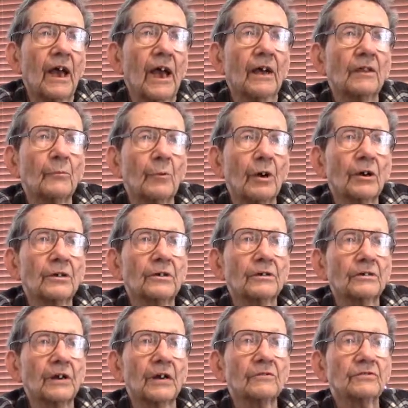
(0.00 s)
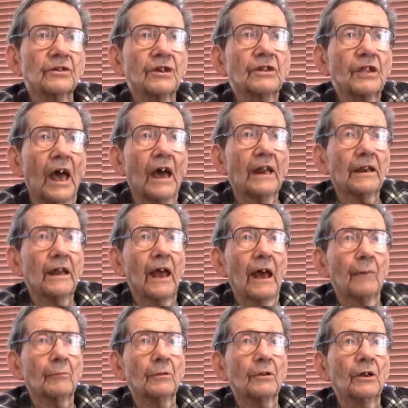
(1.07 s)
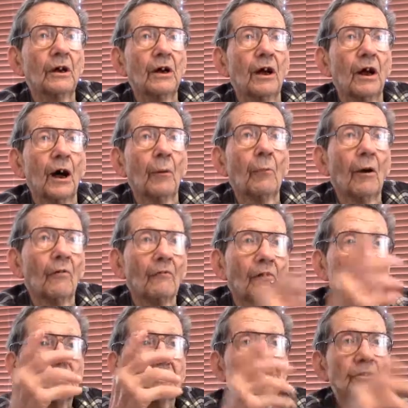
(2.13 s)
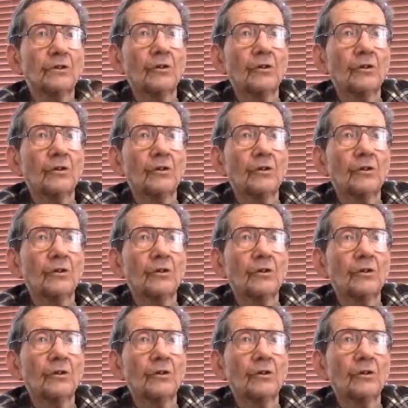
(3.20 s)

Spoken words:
and Americans. I've seen that happen above us, you know.